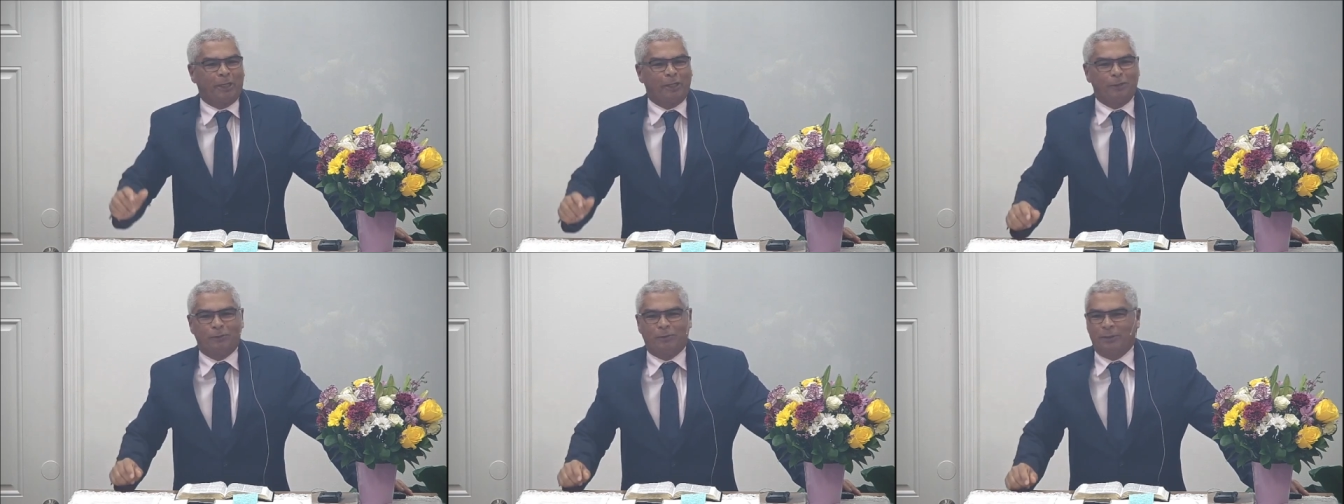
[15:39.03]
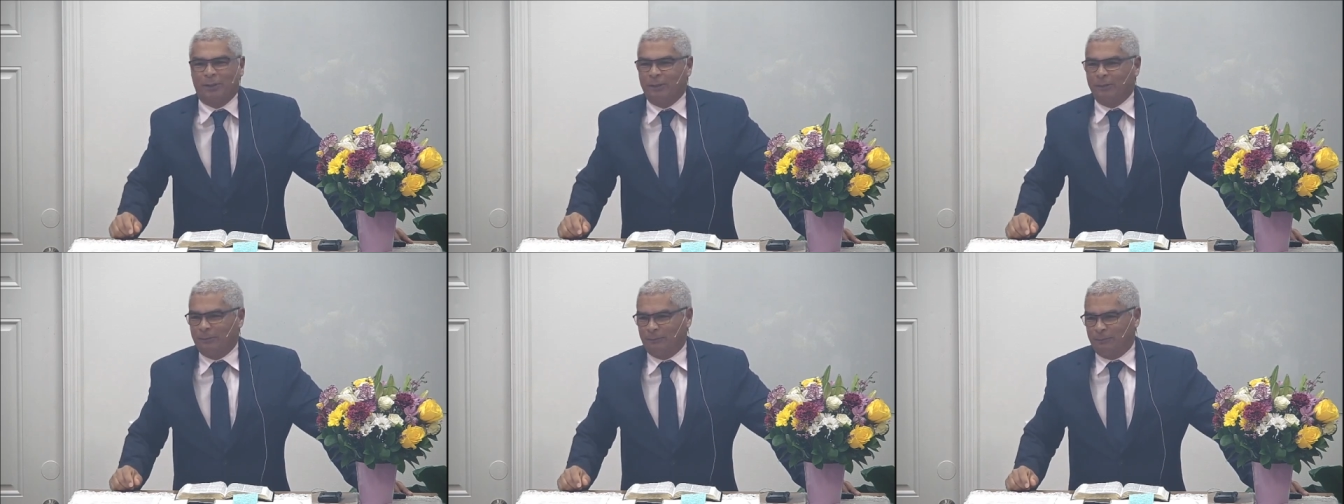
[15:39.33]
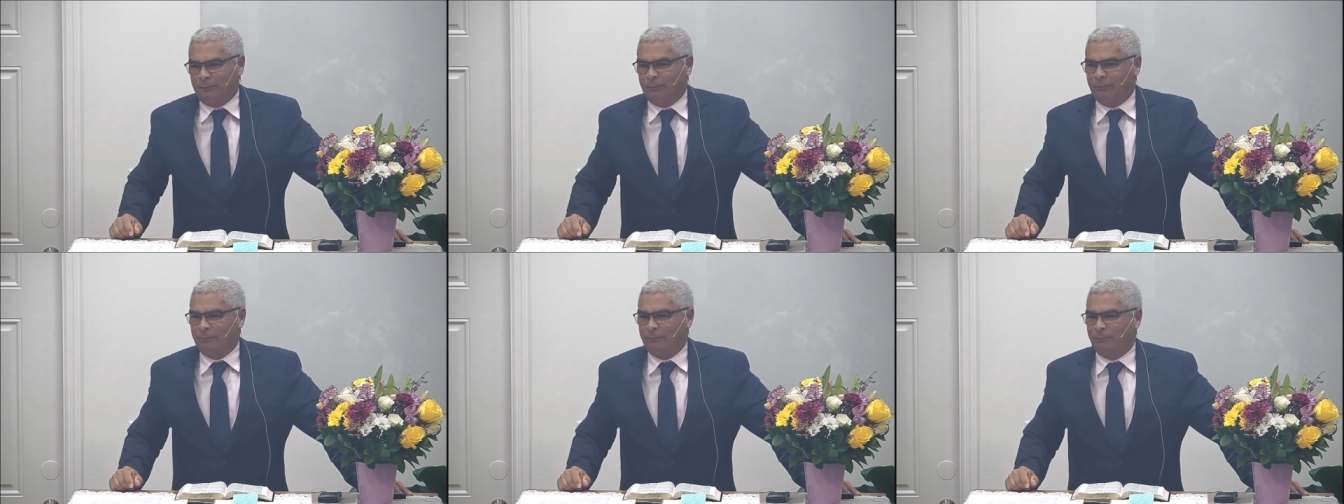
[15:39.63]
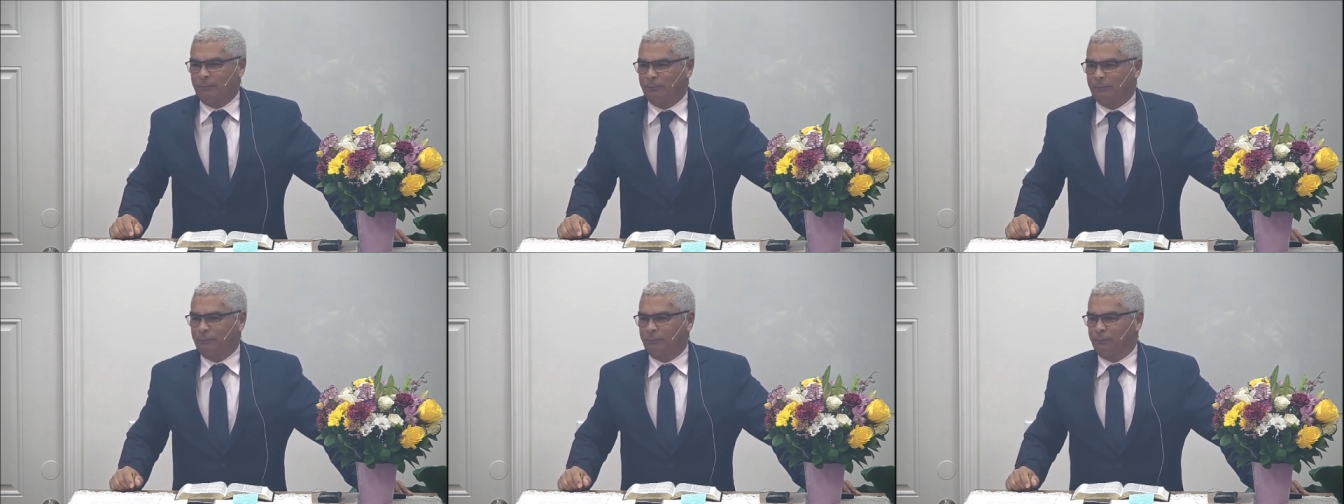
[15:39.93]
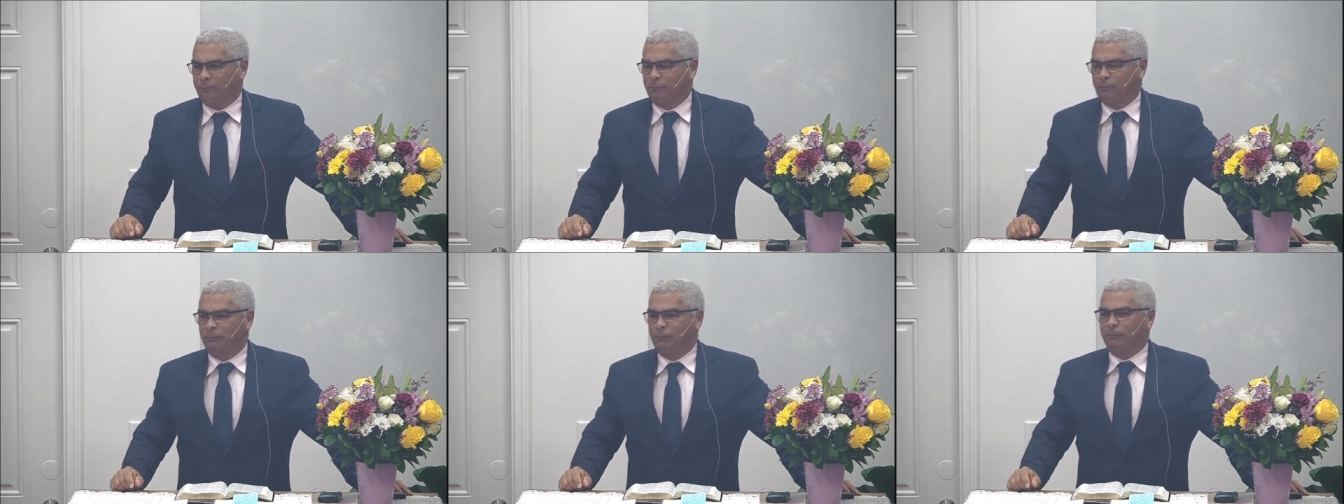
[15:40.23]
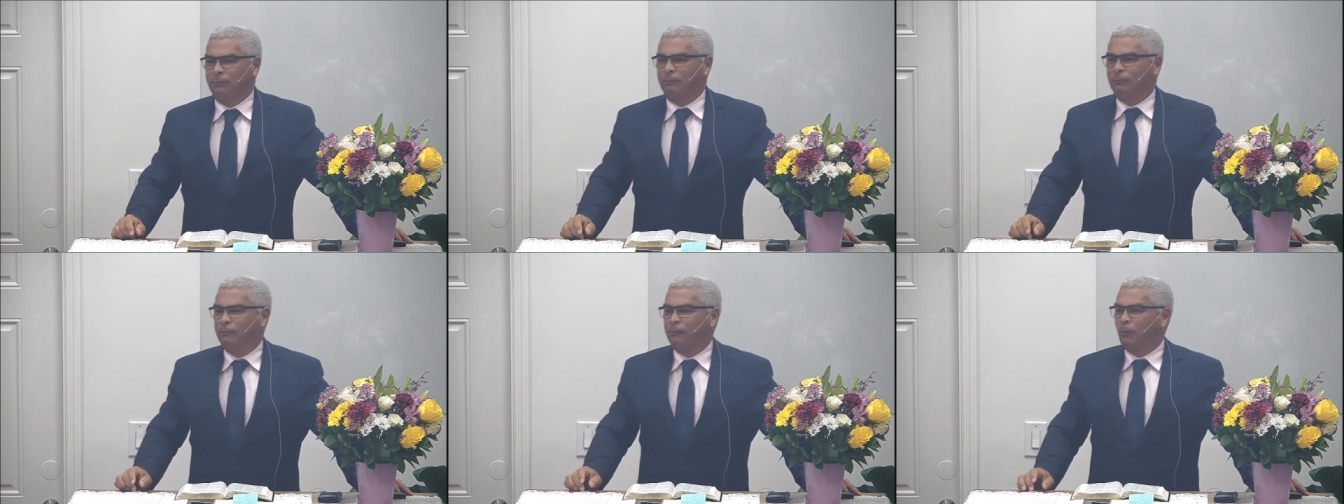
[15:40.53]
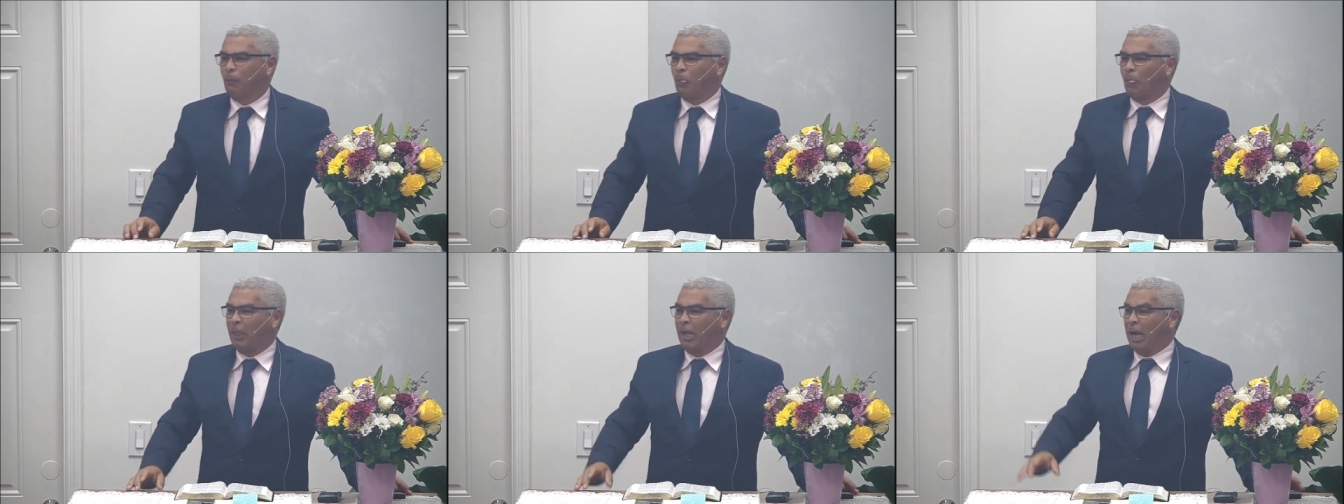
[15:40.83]
I'm a king, but I have no
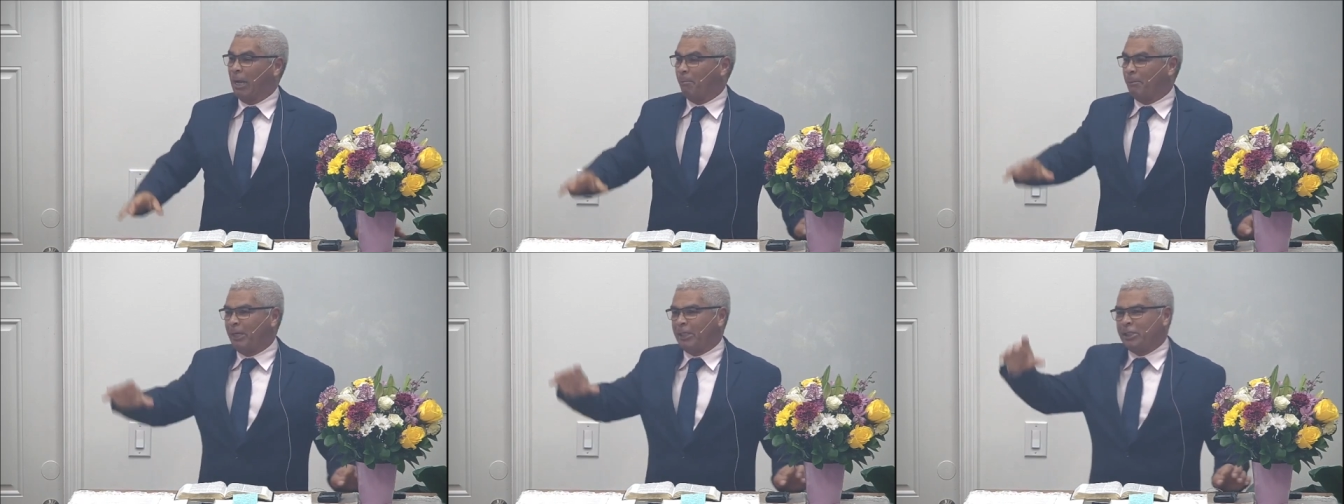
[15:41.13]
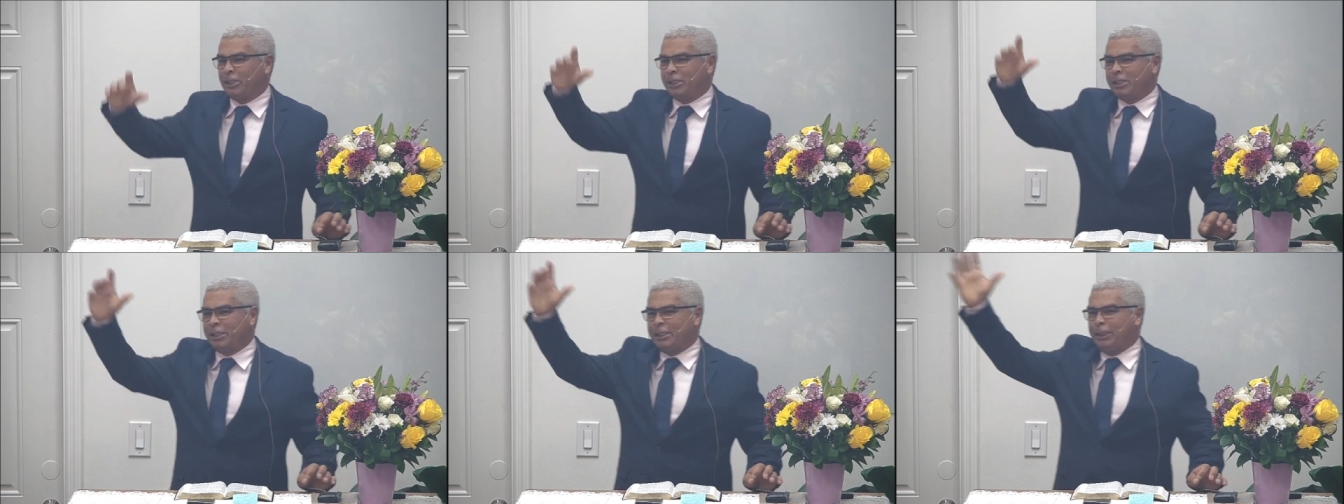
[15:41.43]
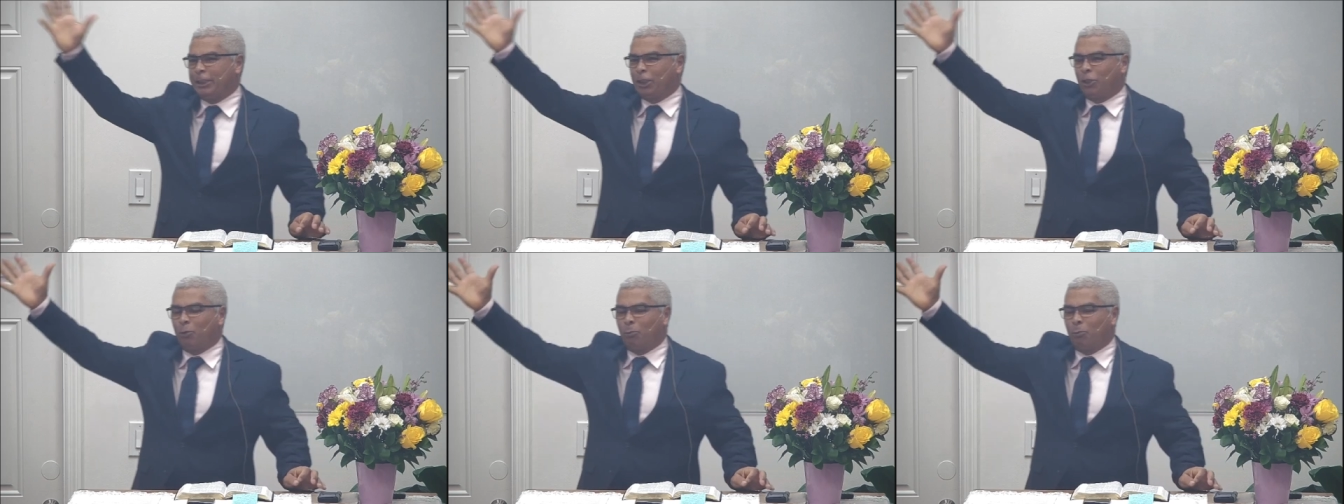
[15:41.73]
power to do this.